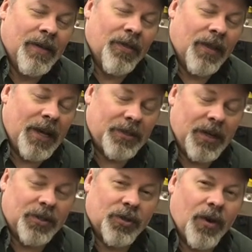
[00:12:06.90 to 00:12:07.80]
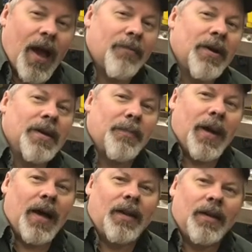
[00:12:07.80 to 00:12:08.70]
Like, share, subscribe, ring the
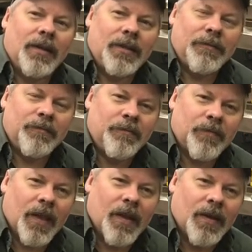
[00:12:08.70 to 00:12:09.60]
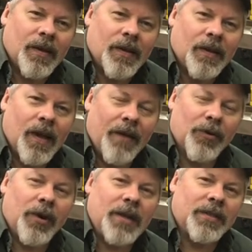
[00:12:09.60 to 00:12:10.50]
bell. Have
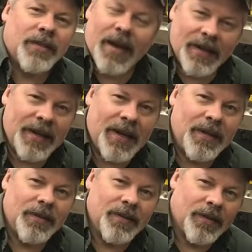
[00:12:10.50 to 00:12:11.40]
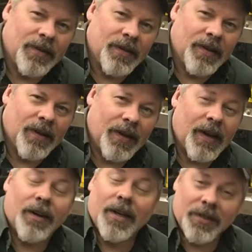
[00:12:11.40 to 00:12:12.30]
a great Saturday night, and
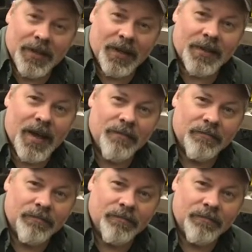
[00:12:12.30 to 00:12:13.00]
I'll catch you next time.